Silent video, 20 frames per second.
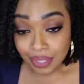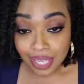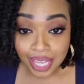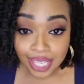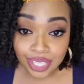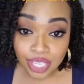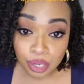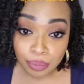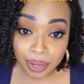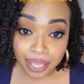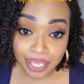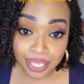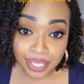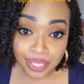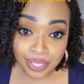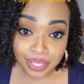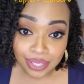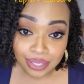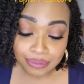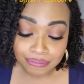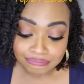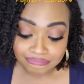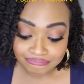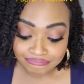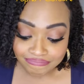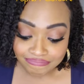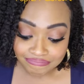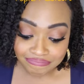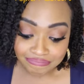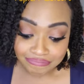It's on my list.
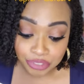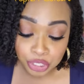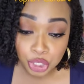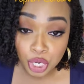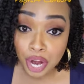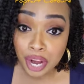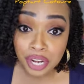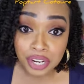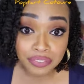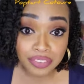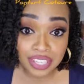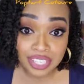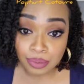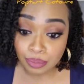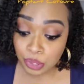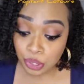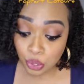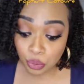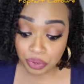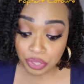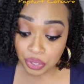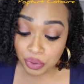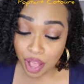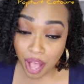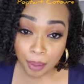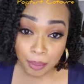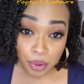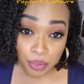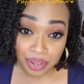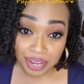Majority of these I'm showing you
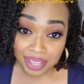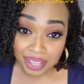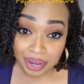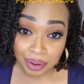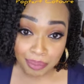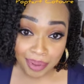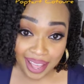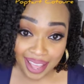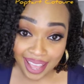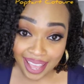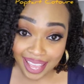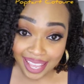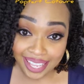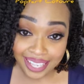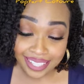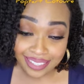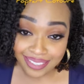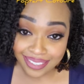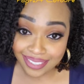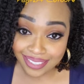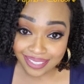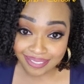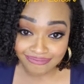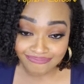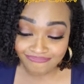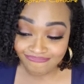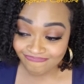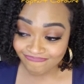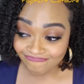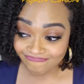I'm already going to buy because
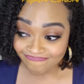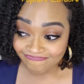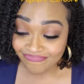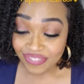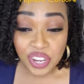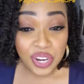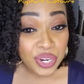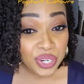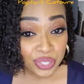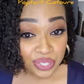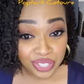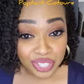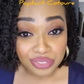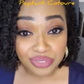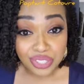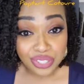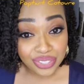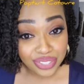her stuff